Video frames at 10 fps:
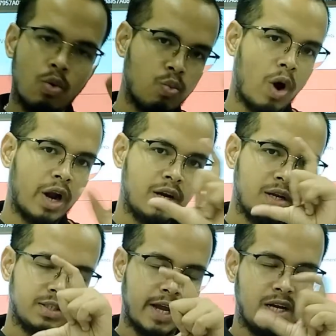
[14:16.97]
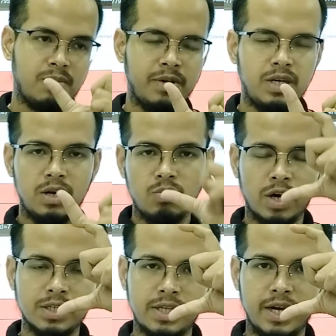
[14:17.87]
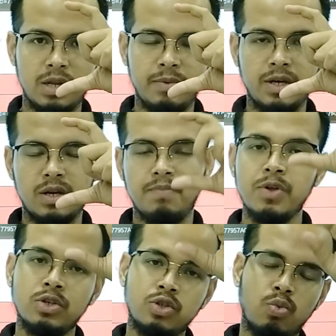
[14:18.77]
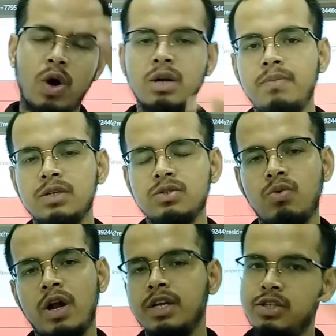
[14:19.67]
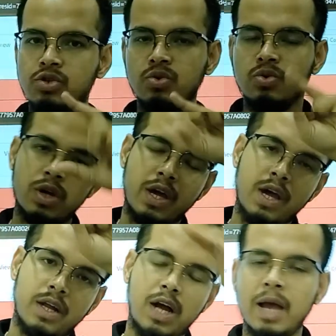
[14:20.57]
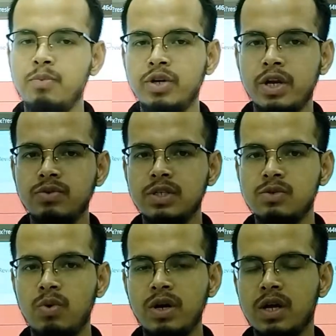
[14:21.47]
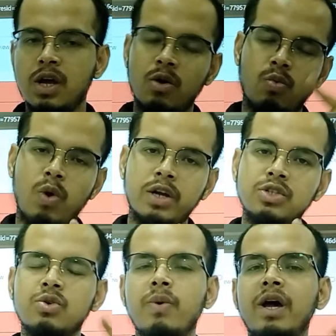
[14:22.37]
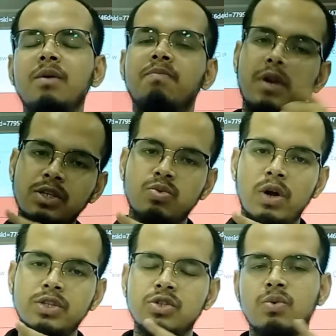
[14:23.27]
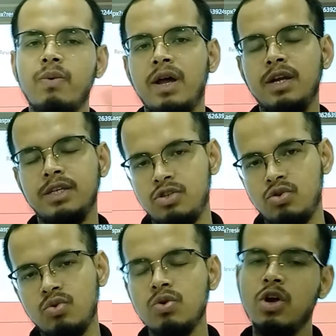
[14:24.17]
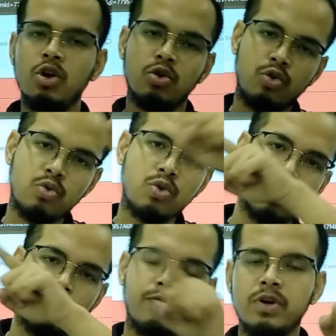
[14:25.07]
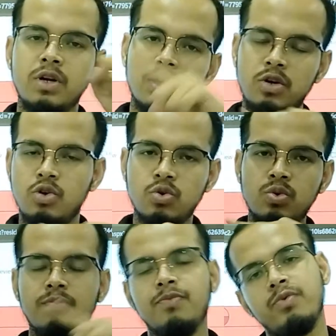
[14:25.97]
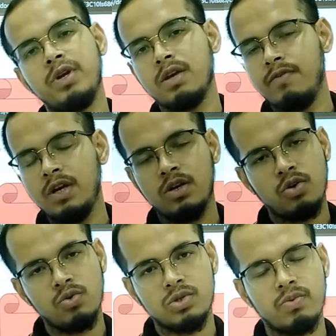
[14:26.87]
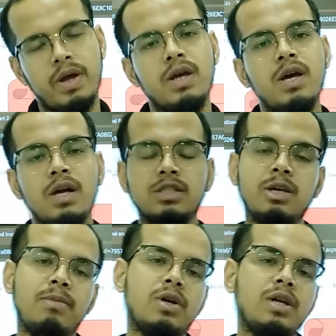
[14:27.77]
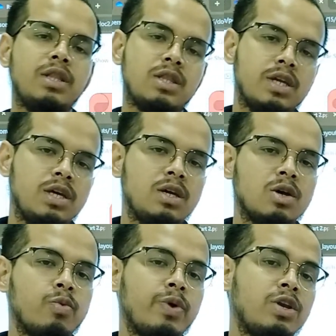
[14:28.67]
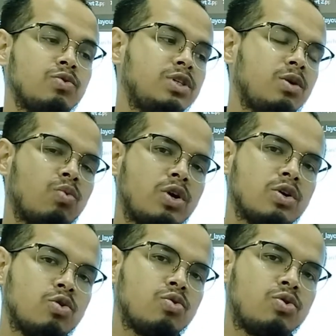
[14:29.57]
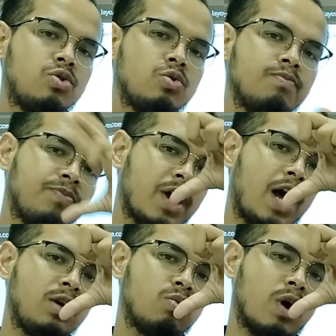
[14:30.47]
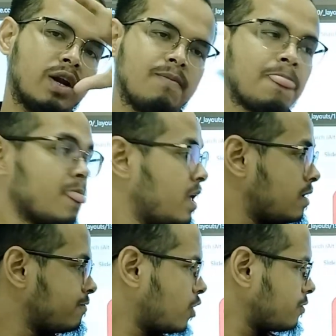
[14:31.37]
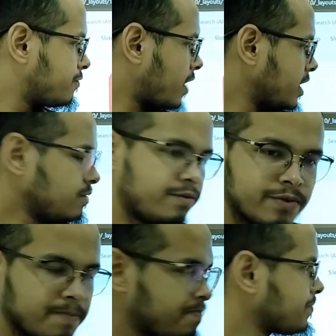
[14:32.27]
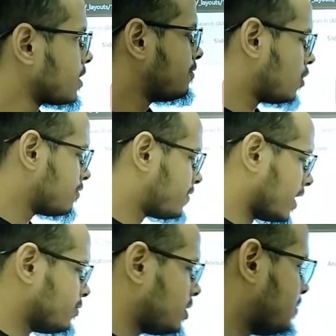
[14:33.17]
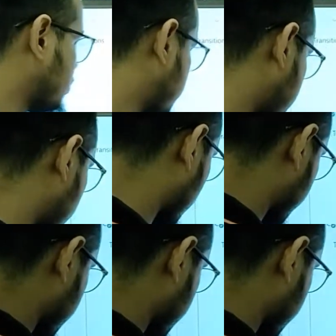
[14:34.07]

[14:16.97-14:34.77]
1 centimeter, 1 centimeter. So 1 plus 1 is 2. Hypotenuse is what? 1 square plus 1 square is 2. Root over 2, we are giving 2 square. Similarly, 3, we are using what? Root 2 and 1. For 5, we'll be using what?